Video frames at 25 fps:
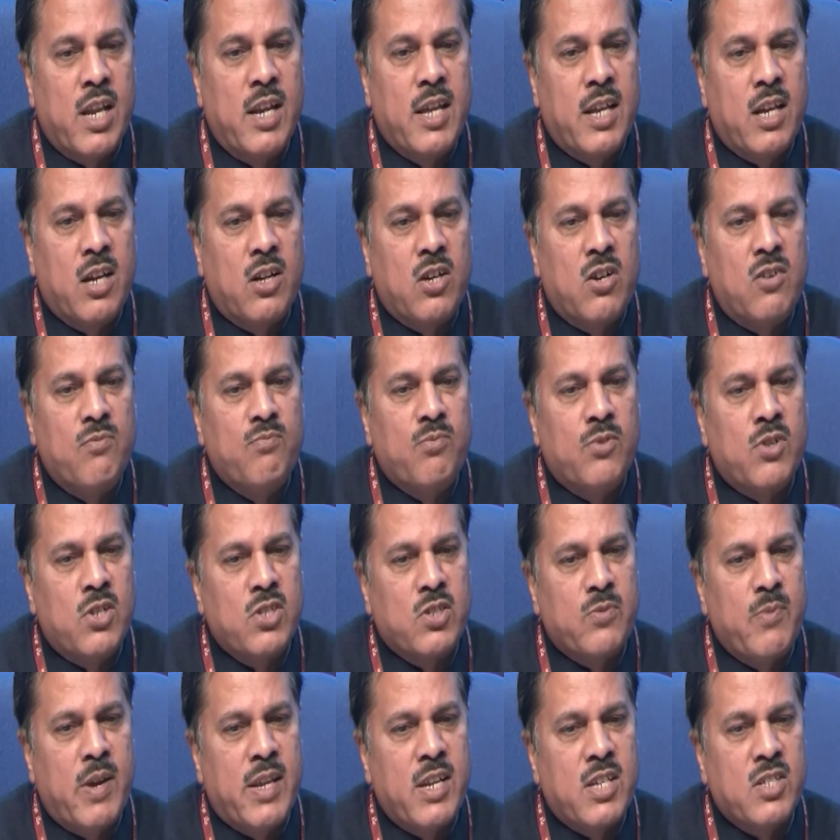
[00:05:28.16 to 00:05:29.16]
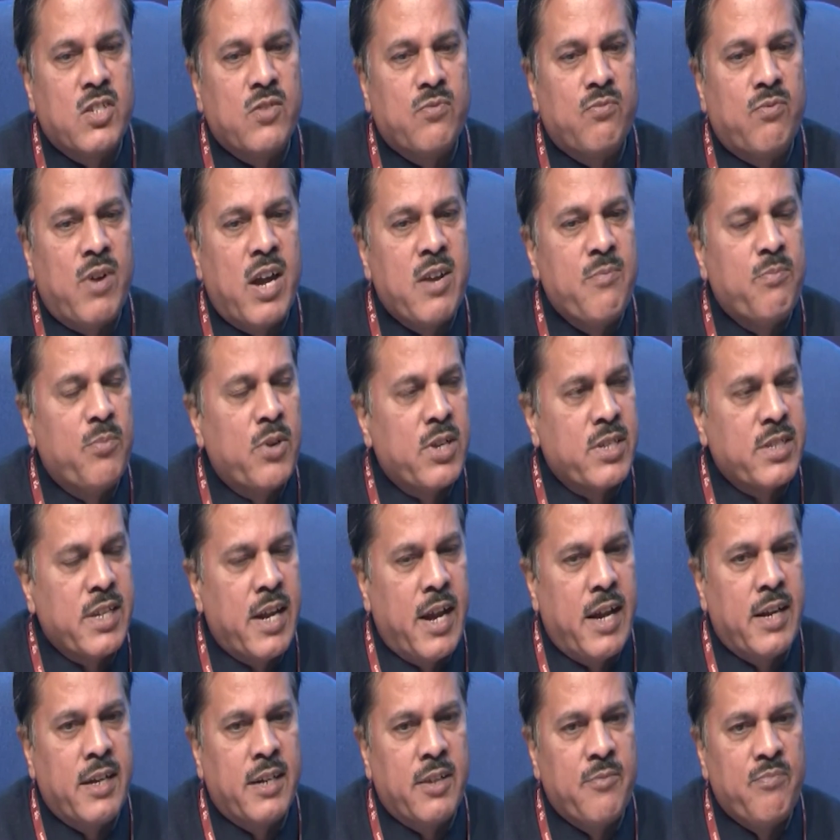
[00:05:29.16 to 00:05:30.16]
error of plus minus
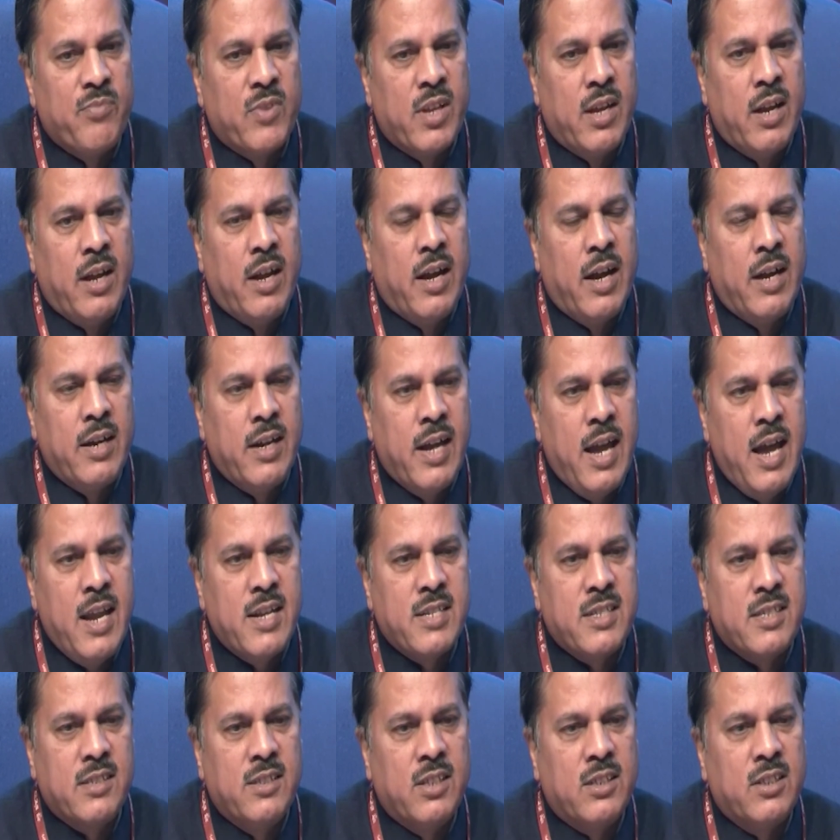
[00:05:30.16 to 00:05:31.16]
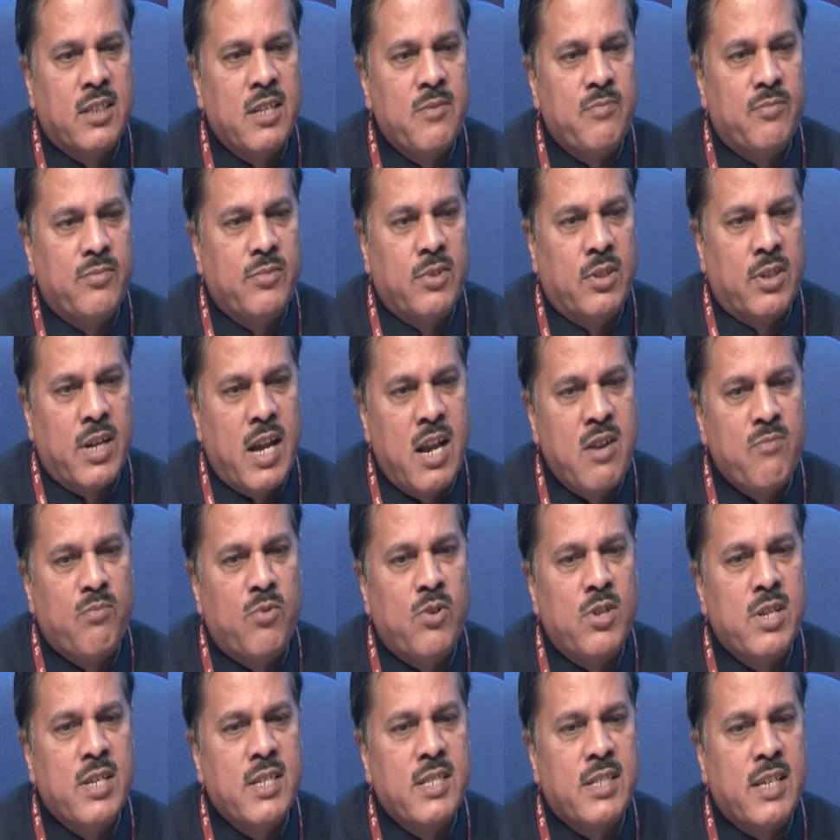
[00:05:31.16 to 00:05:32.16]
5%, and hence the
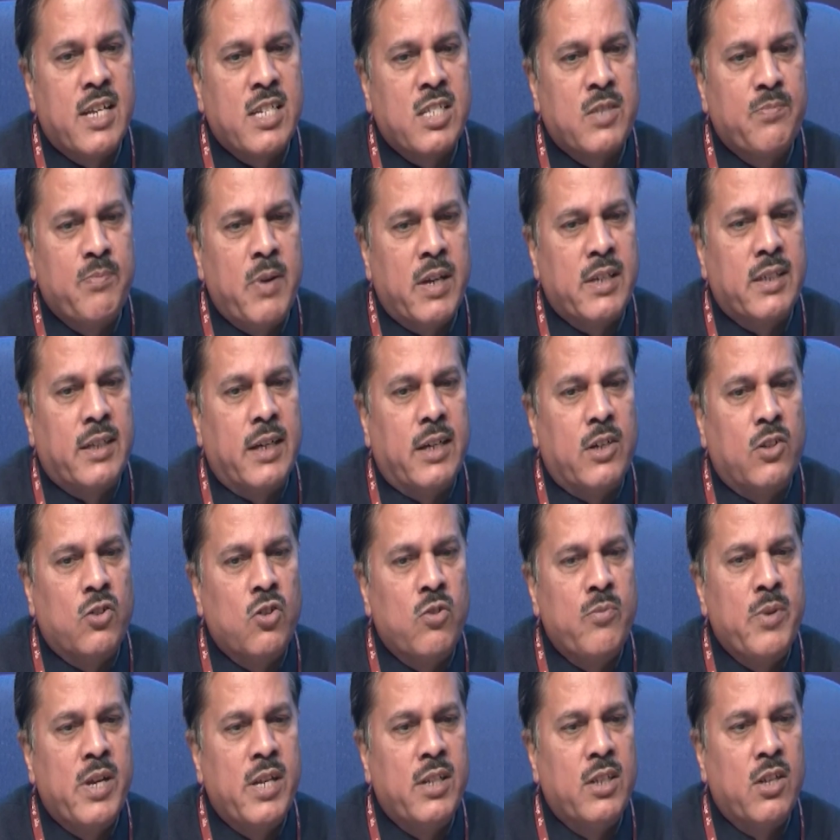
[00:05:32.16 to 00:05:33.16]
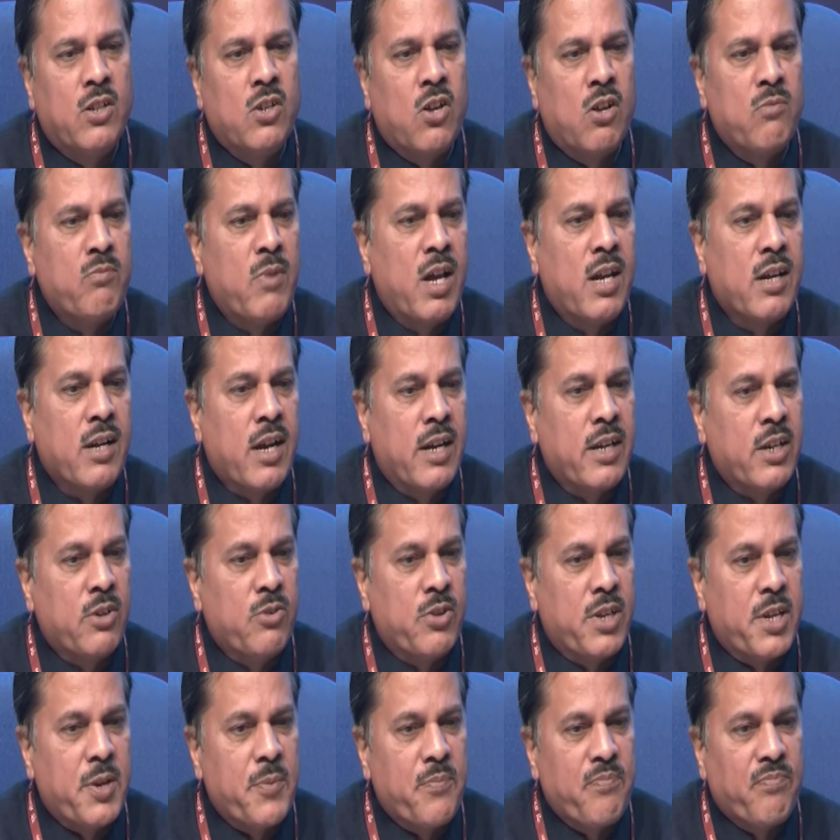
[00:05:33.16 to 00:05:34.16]
rainfall is expected to be in the normal
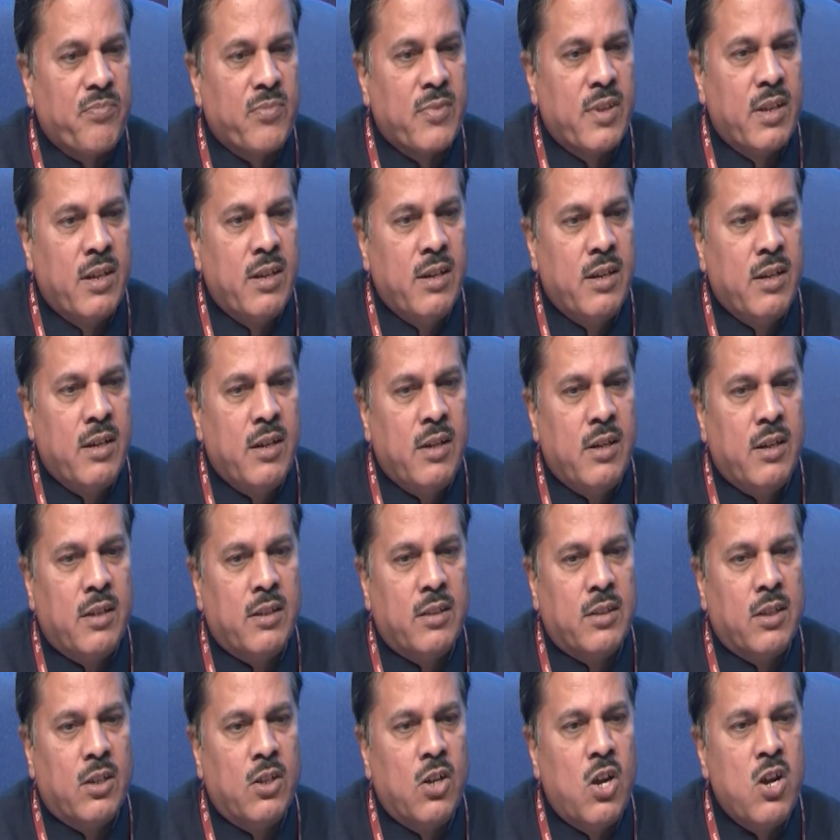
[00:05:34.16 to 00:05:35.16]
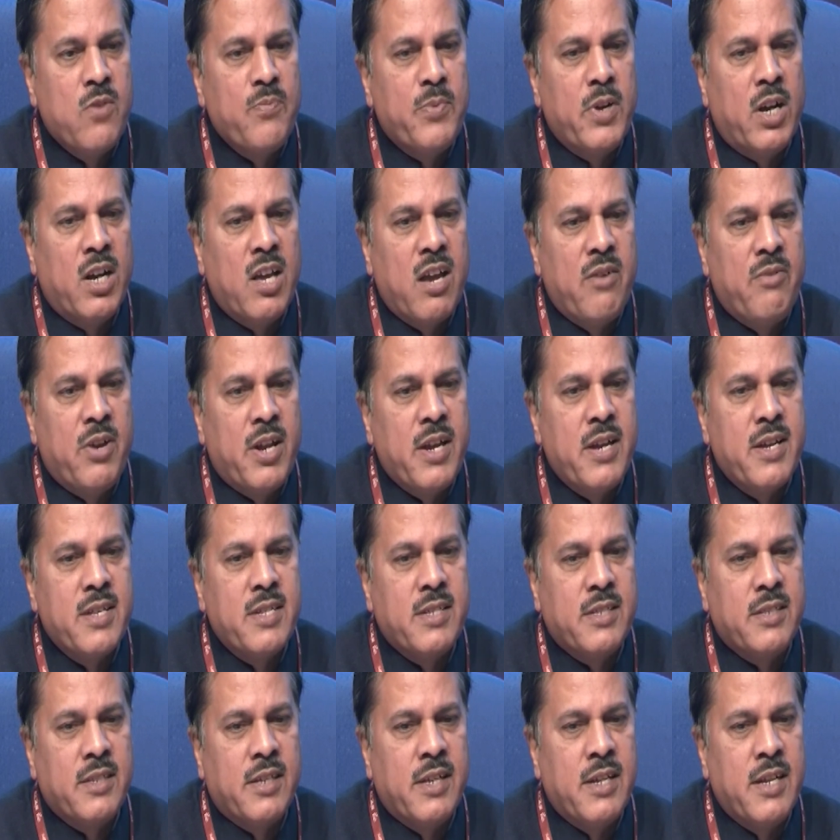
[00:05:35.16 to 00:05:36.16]
category. The long period
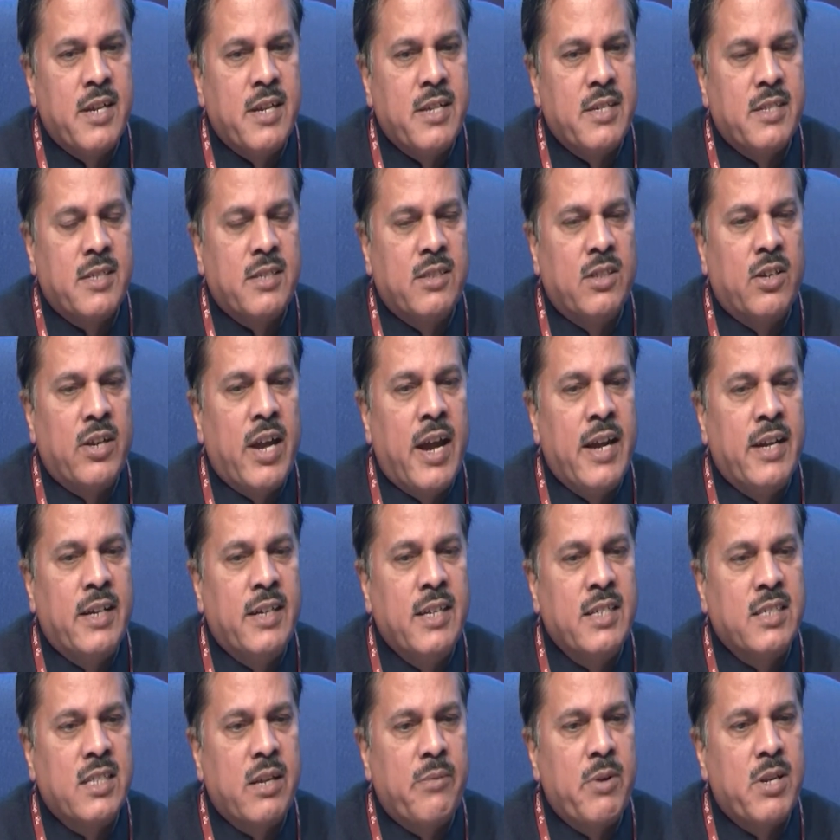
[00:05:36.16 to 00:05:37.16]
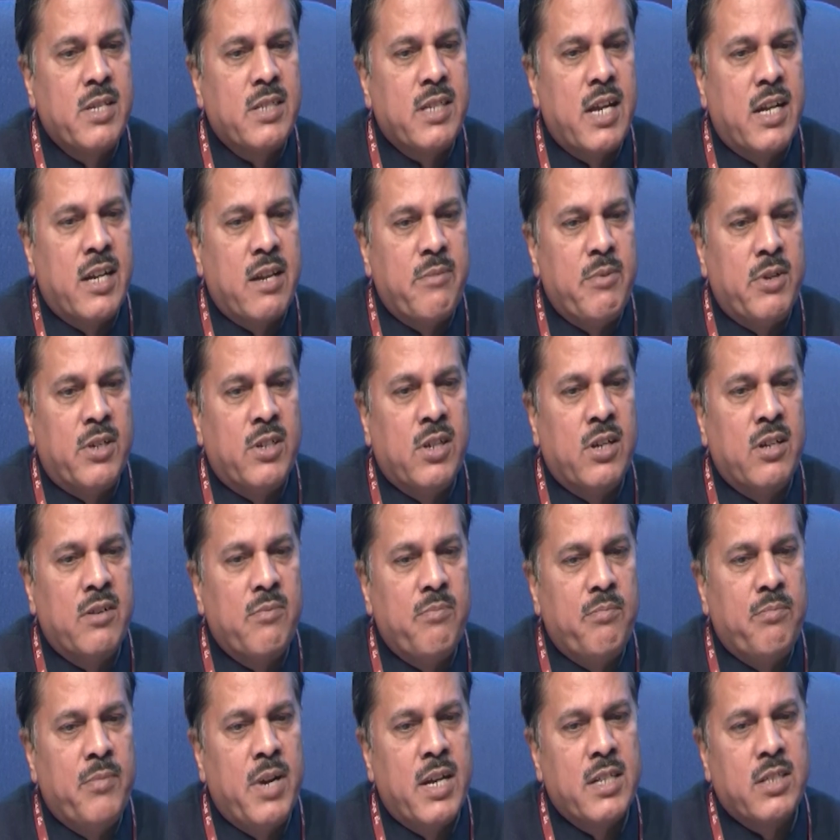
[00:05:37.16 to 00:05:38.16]
average is the 87 centimeter
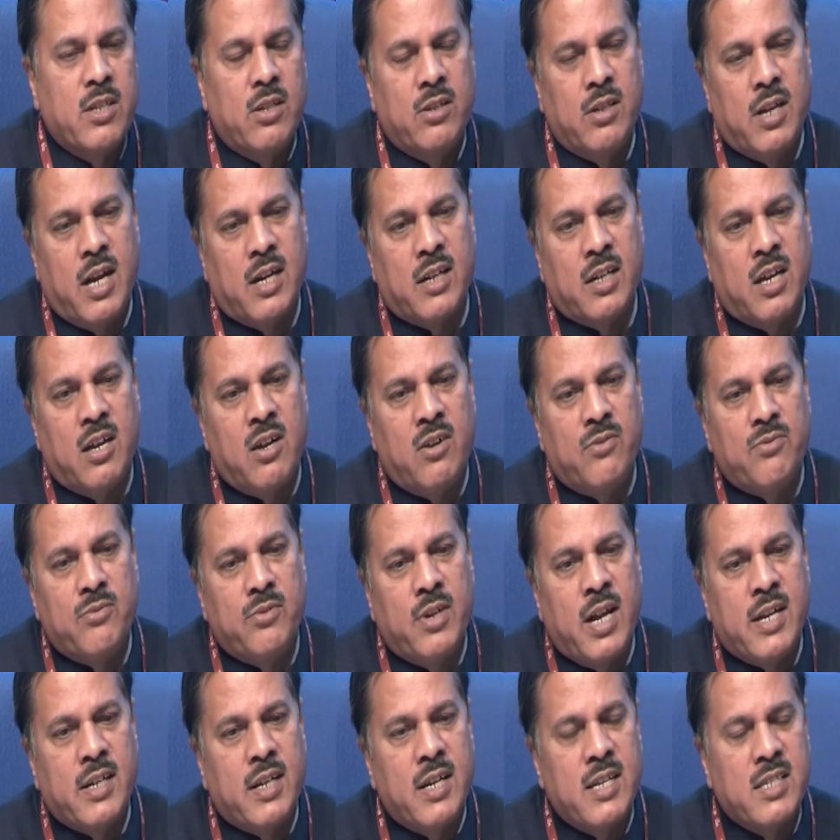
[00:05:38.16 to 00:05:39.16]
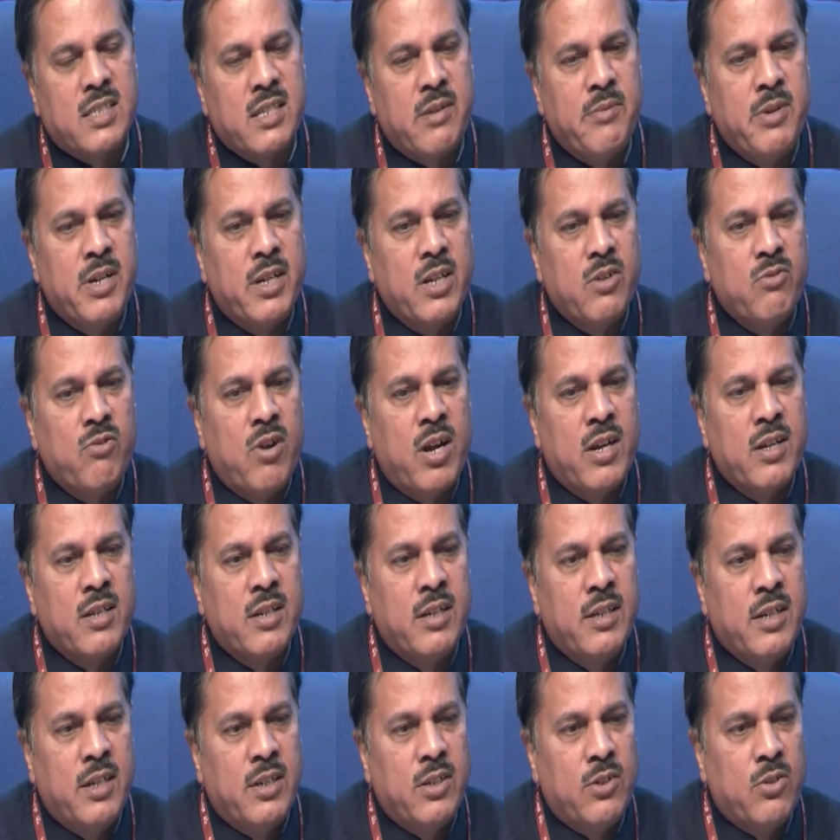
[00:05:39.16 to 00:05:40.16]
based on data of 1971
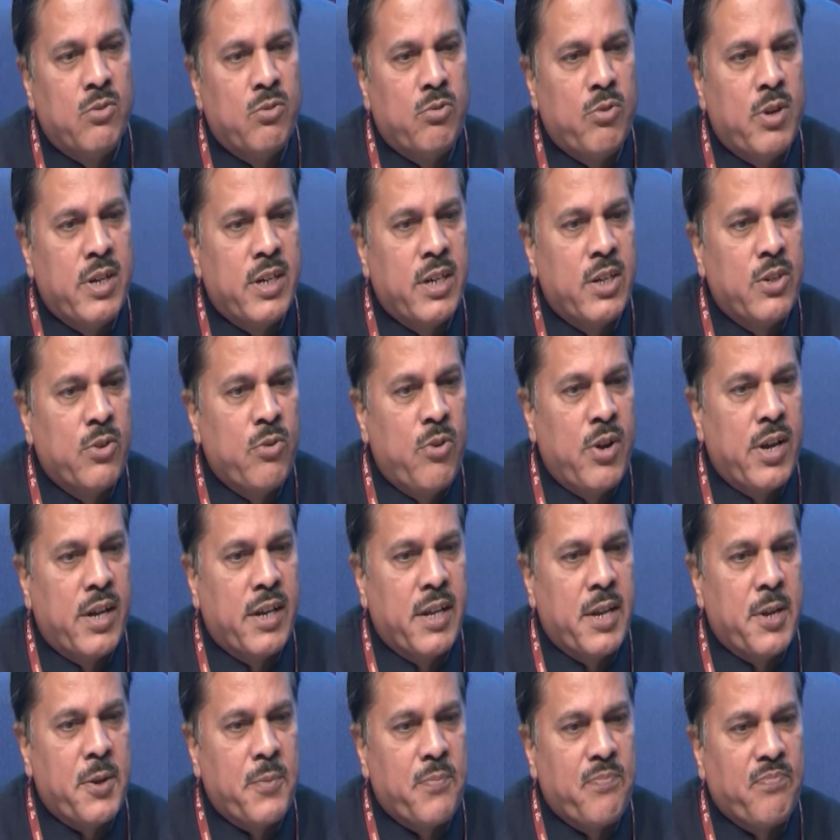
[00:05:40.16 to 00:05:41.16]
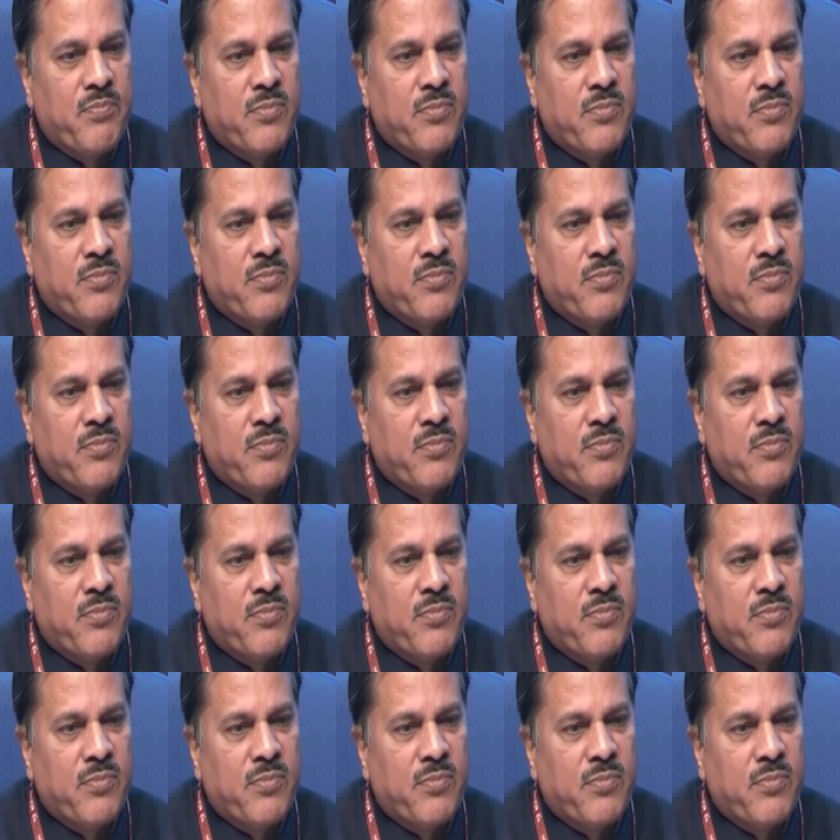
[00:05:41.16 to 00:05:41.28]
to 2020.